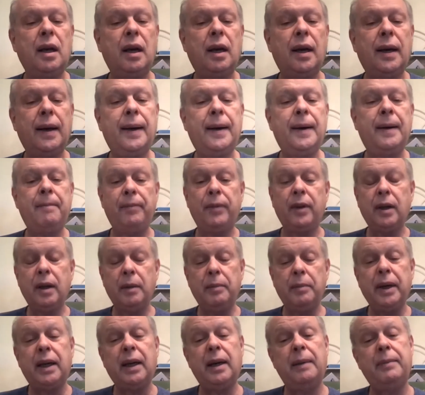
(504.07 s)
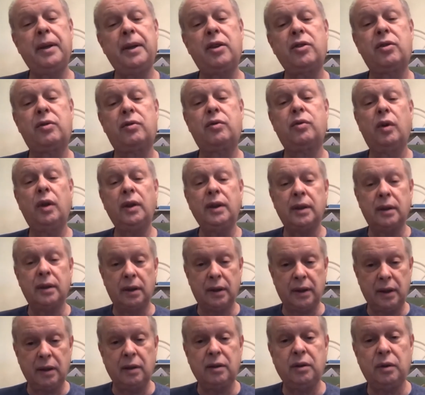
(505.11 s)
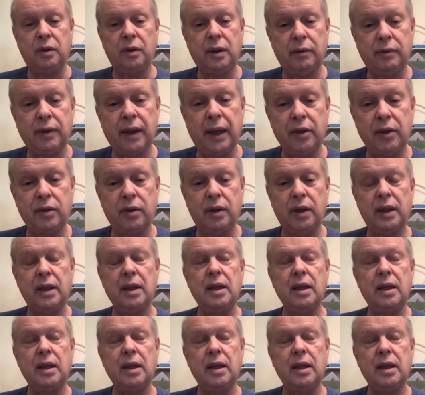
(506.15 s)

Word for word: Um, he became extraordinarily intuitive, actually.